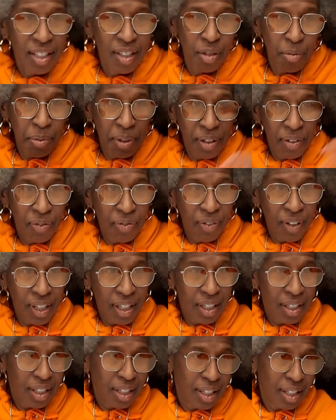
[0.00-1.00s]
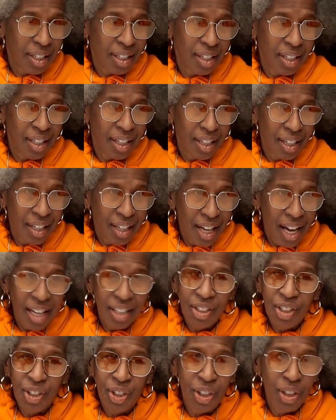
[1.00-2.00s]
be a face. And work and face. I'll
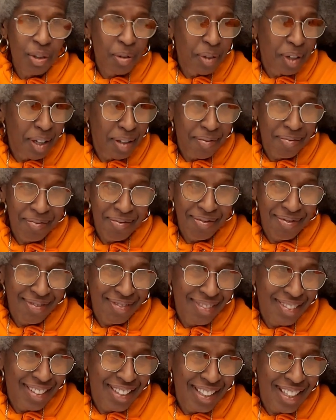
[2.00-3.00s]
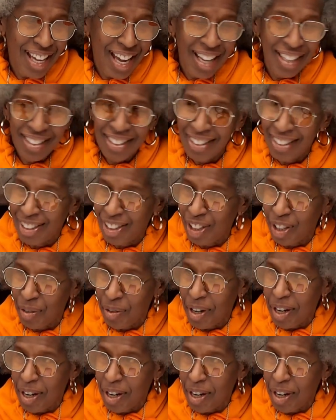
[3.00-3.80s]
just show up. Okay. I'll just show up. Are you